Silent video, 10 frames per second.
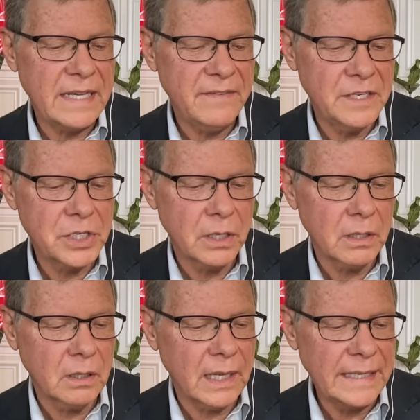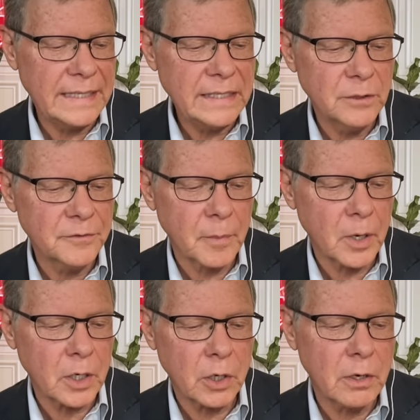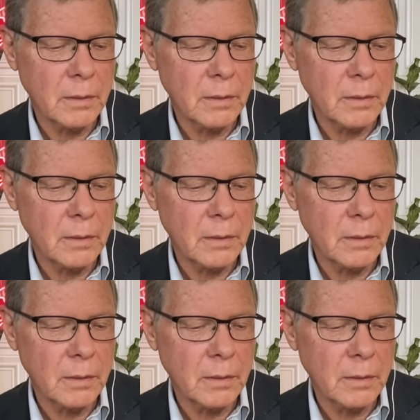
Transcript: evangelical ideals from our current